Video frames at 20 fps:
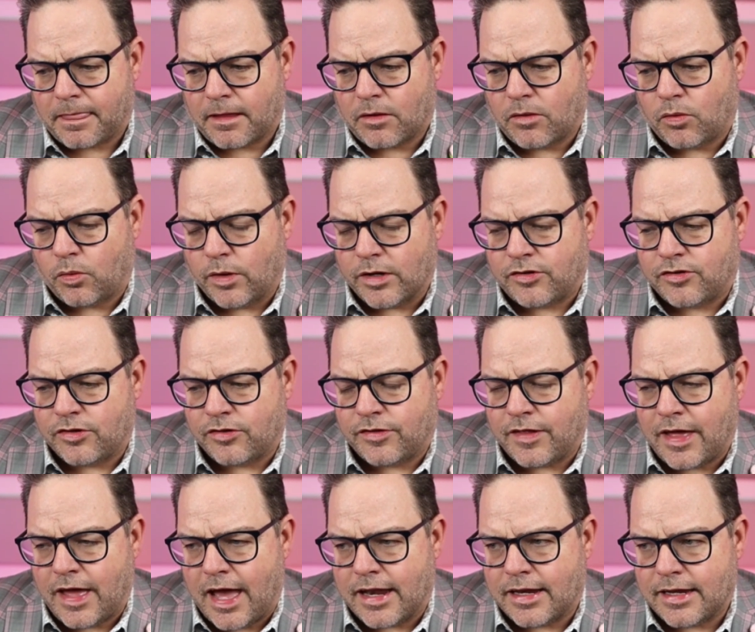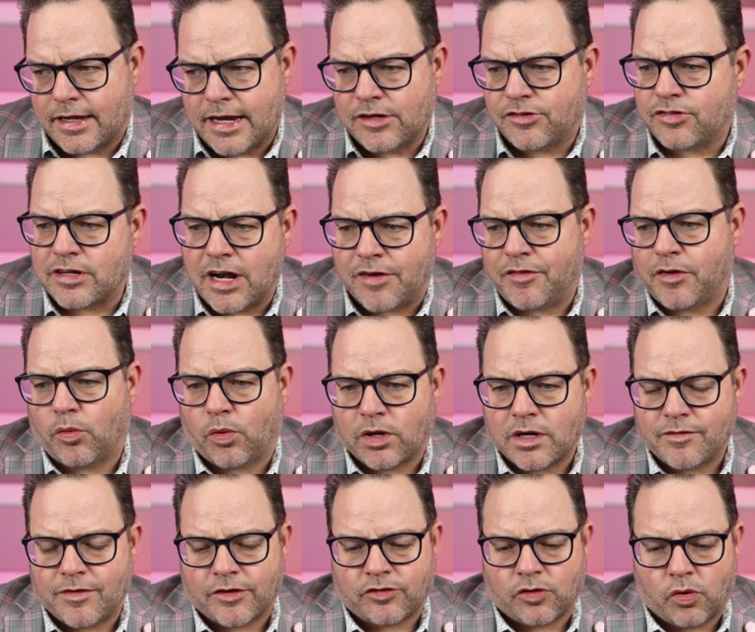which is that each and every one of
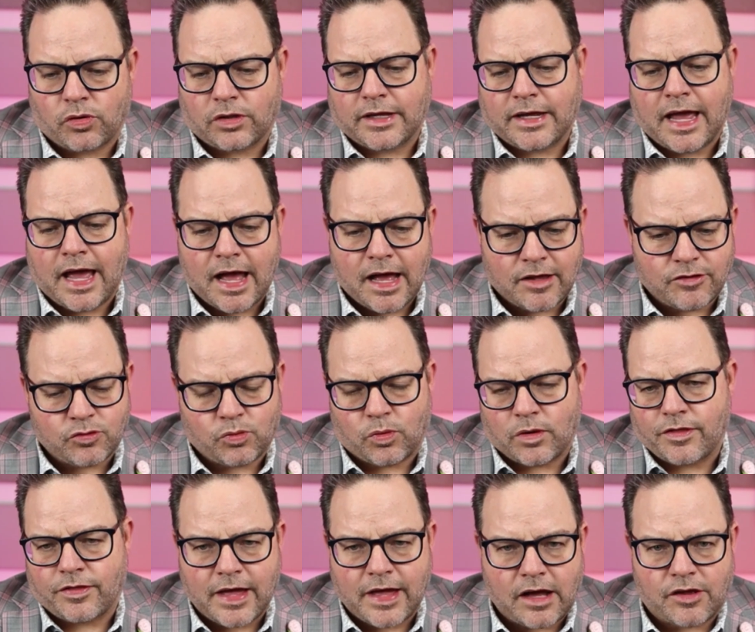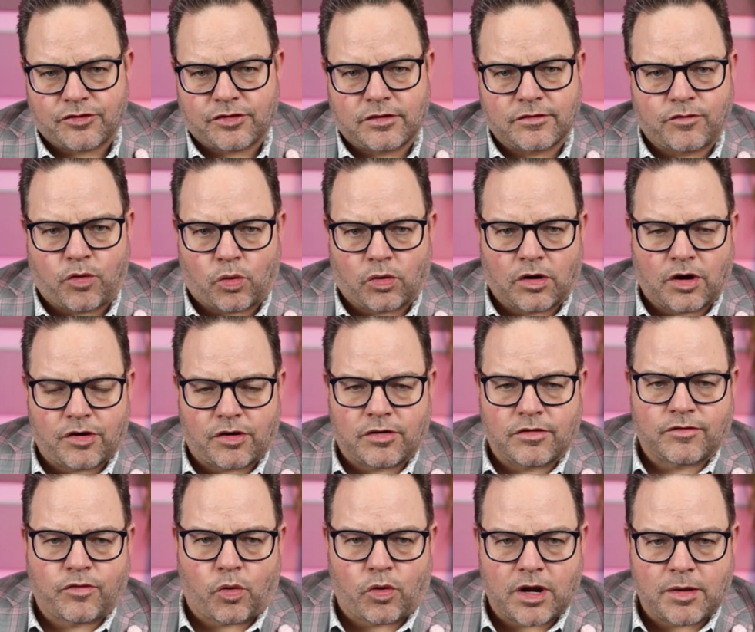us only has
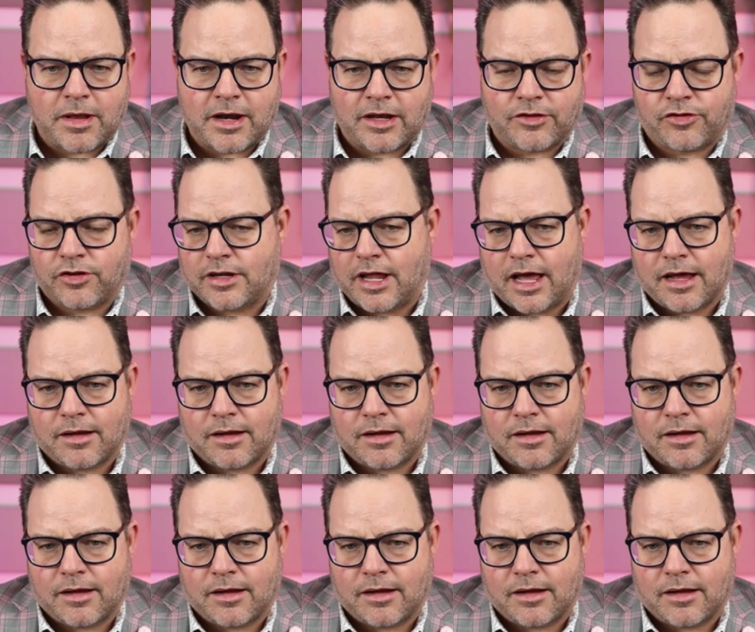1,440 minutes a day,